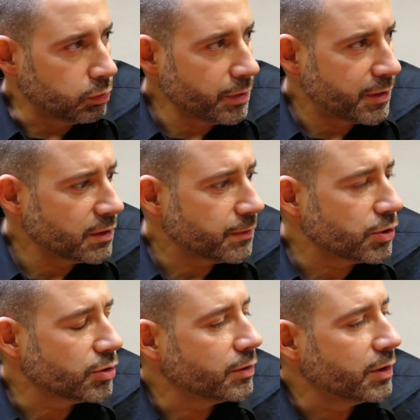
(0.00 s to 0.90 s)
One thing's for
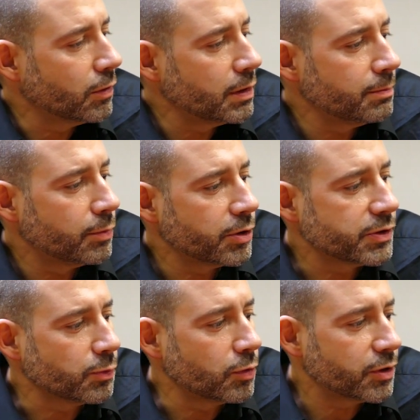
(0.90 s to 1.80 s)
sure, the O E M boys
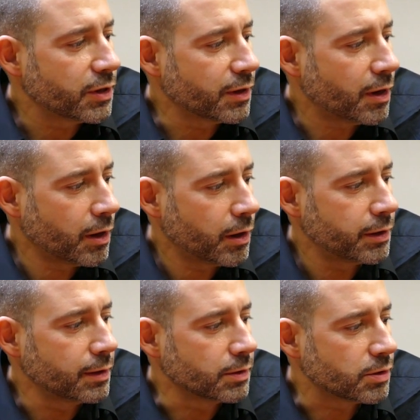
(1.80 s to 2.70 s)
are working hard
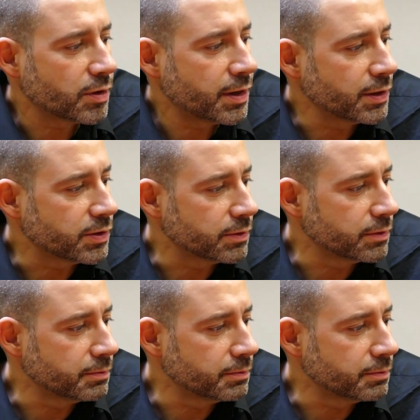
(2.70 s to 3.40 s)
in trying to